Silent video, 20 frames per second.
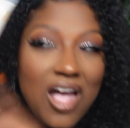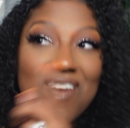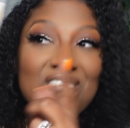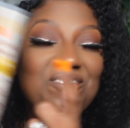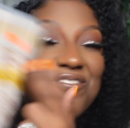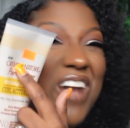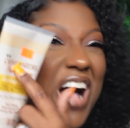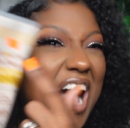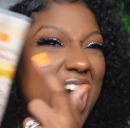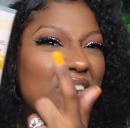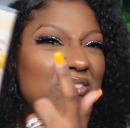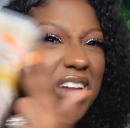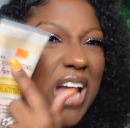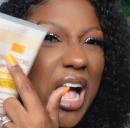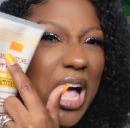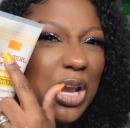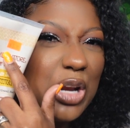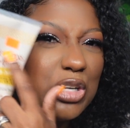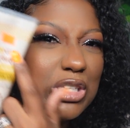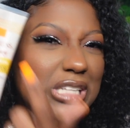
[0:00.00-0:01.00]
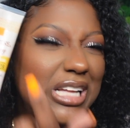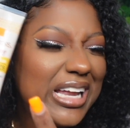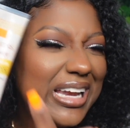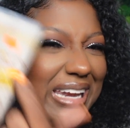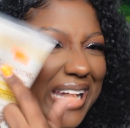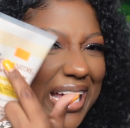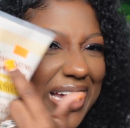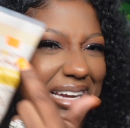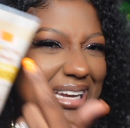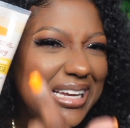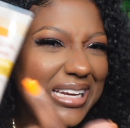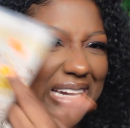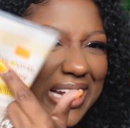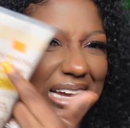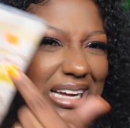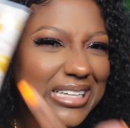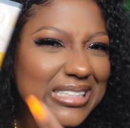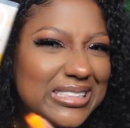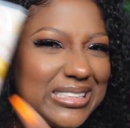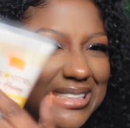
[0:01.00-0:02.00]

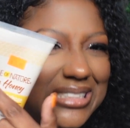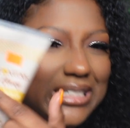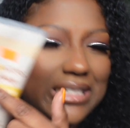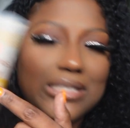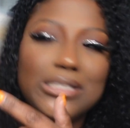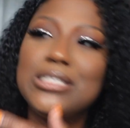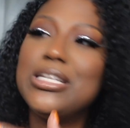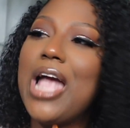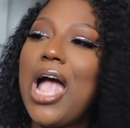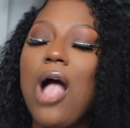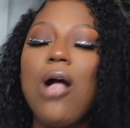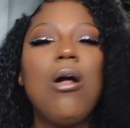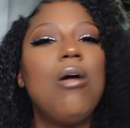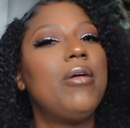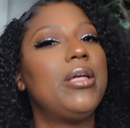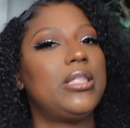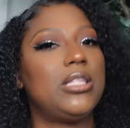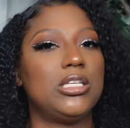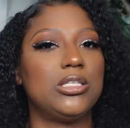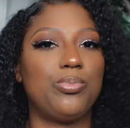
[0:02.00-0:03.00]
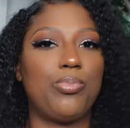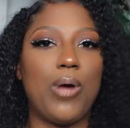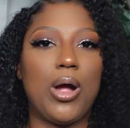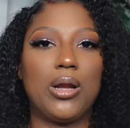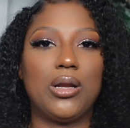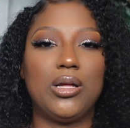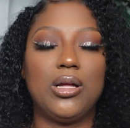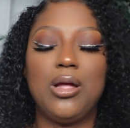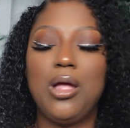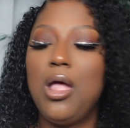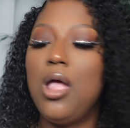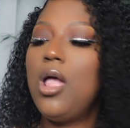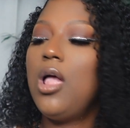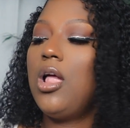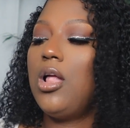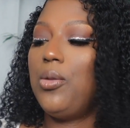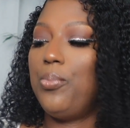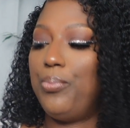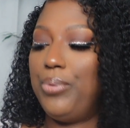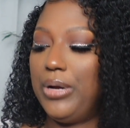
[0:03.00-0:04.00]
$5.99. Y'all go get this product,
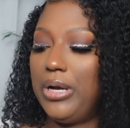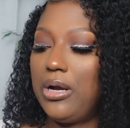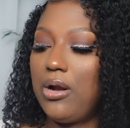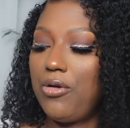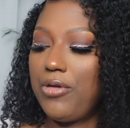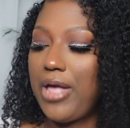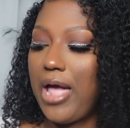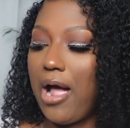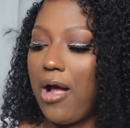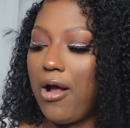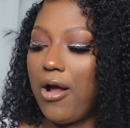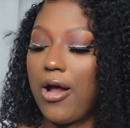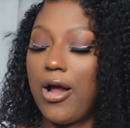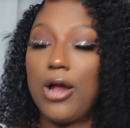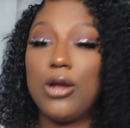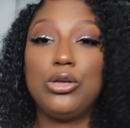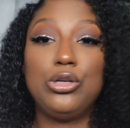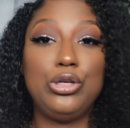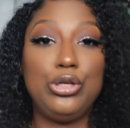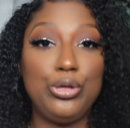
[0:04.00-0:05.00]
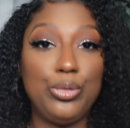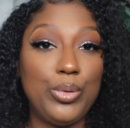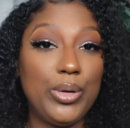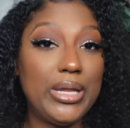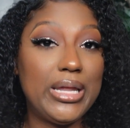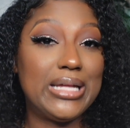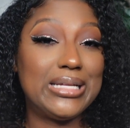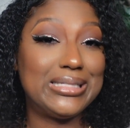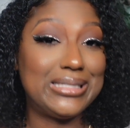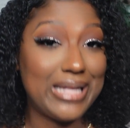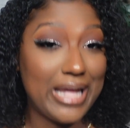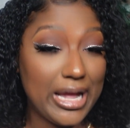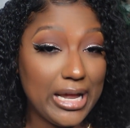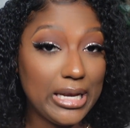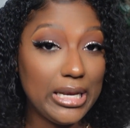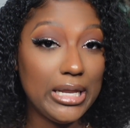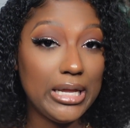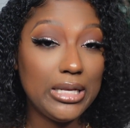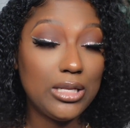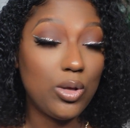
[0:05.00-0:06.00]
put it on y'all hair, do it
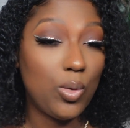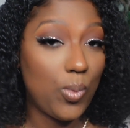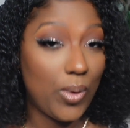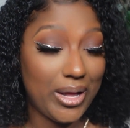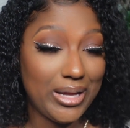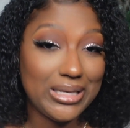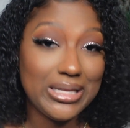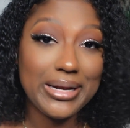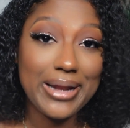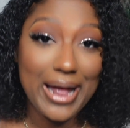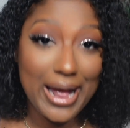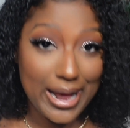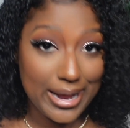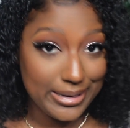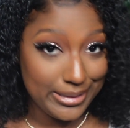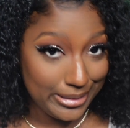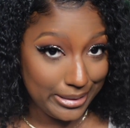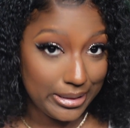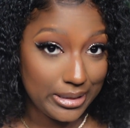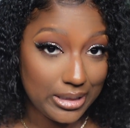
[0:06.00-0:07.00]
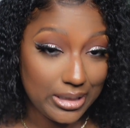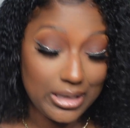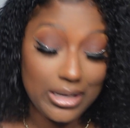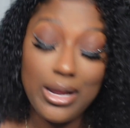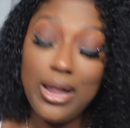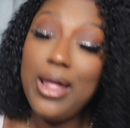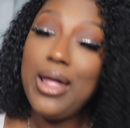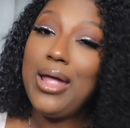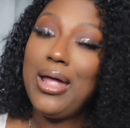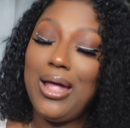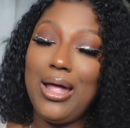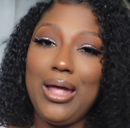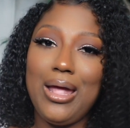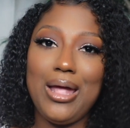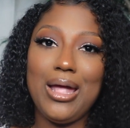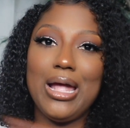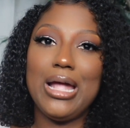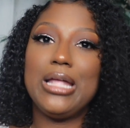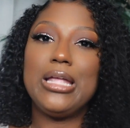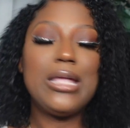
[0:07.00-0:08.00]
exactly the way that I did it,
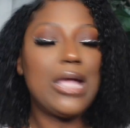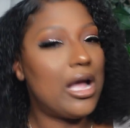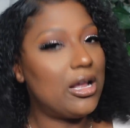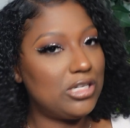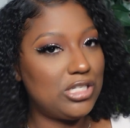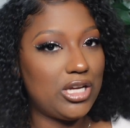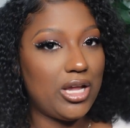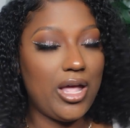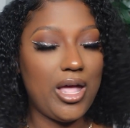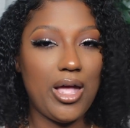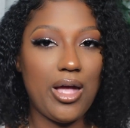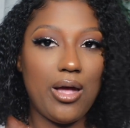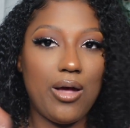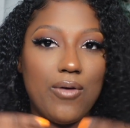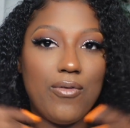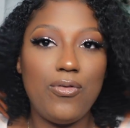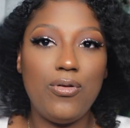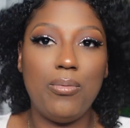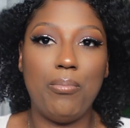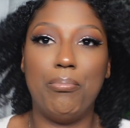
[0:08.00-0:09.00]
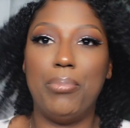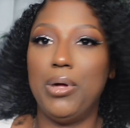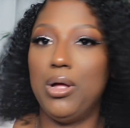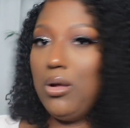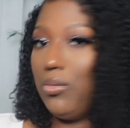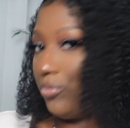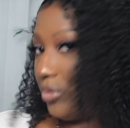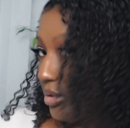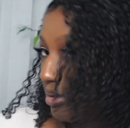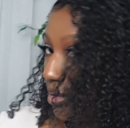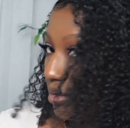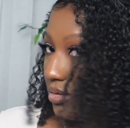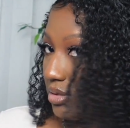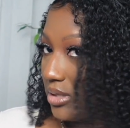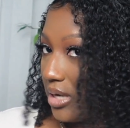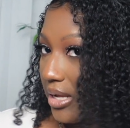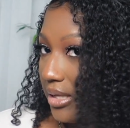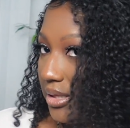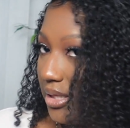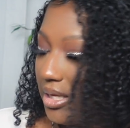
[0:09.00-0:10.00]
and y'all should have bomb results
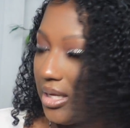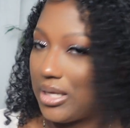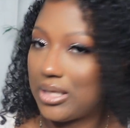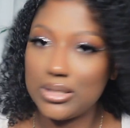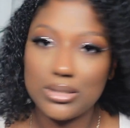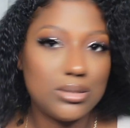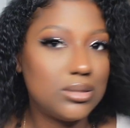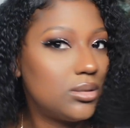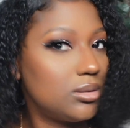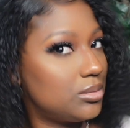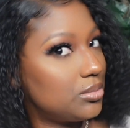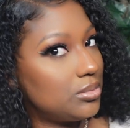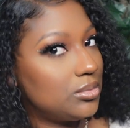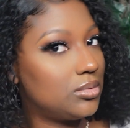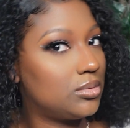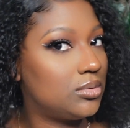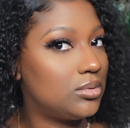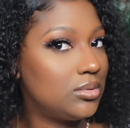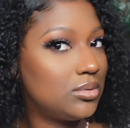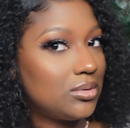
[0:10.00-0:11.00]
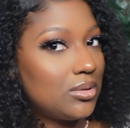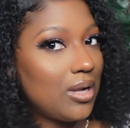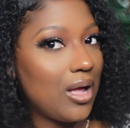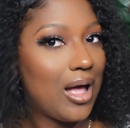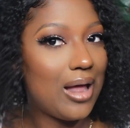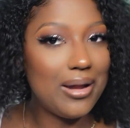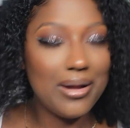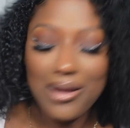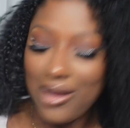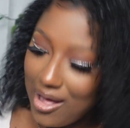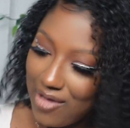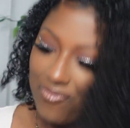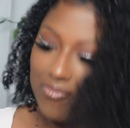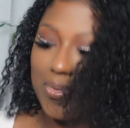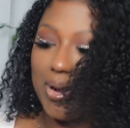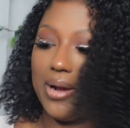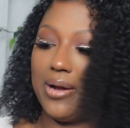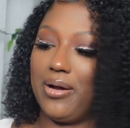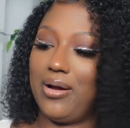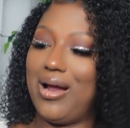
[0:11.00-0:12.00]
like this. I love
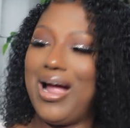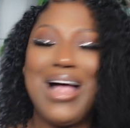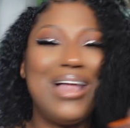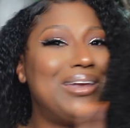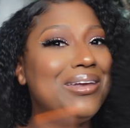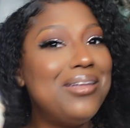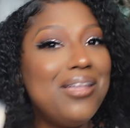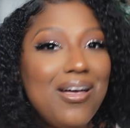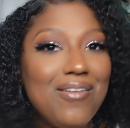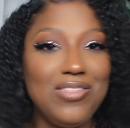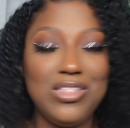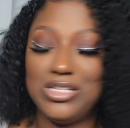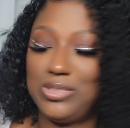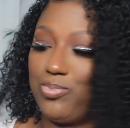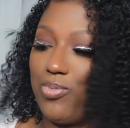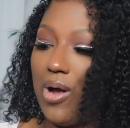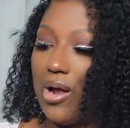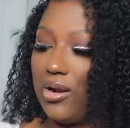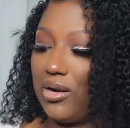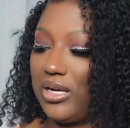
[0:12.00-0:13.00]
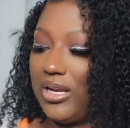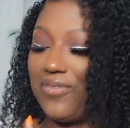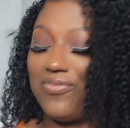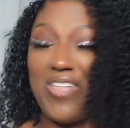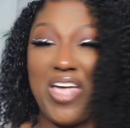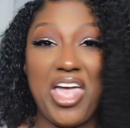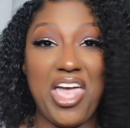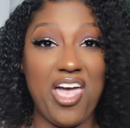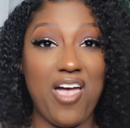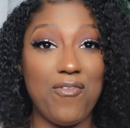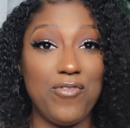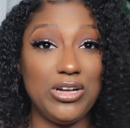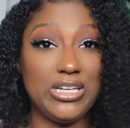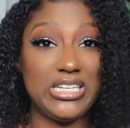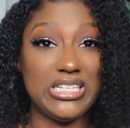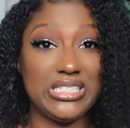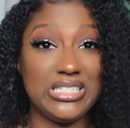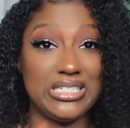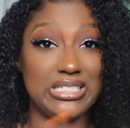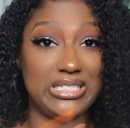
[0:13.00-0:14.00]
my hair. I love this product. If they ever
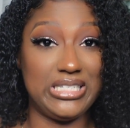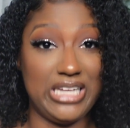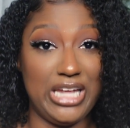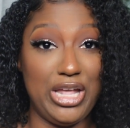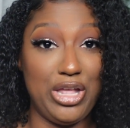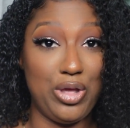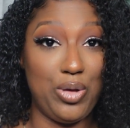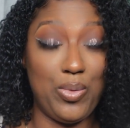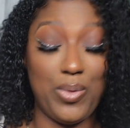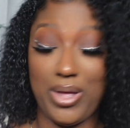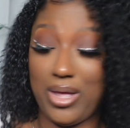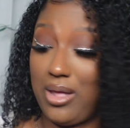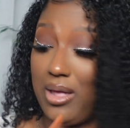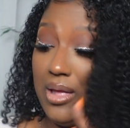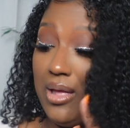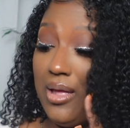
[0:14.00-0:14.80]
discontinue it,